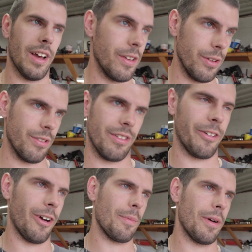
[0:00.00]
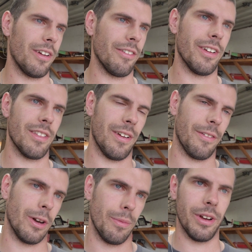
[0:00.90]
I use the crap out of it. It's never
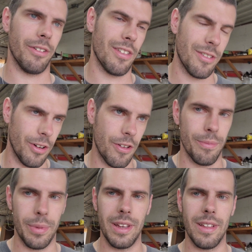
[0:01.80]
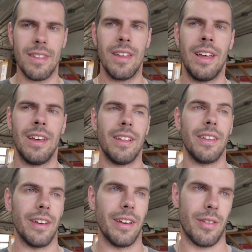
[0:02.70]
going to be a restoration piece.
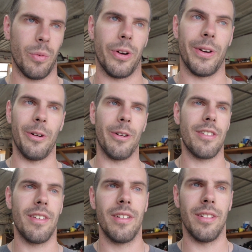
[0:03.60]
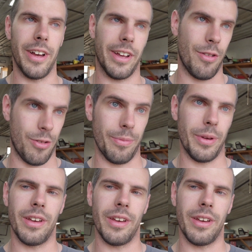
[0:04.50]
It's a workhorse, like it should be.